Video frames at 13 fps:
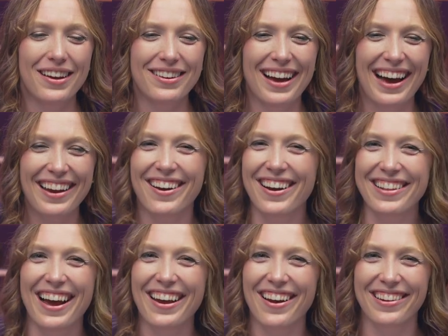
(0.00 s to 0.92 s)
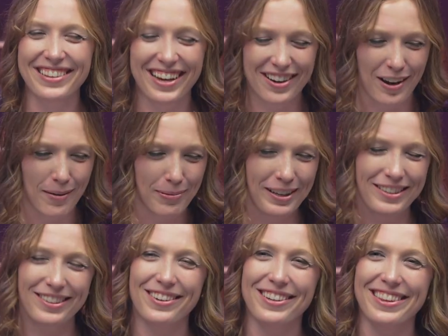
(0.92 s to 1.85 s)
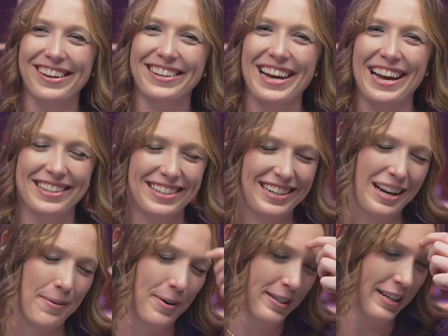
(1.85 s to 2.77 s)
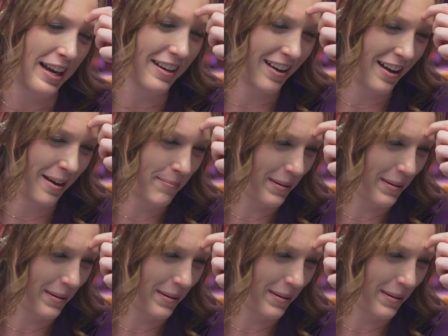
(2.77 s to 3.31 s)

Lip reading: Not all, not all, not all. Please go to theaudacitynetwork.com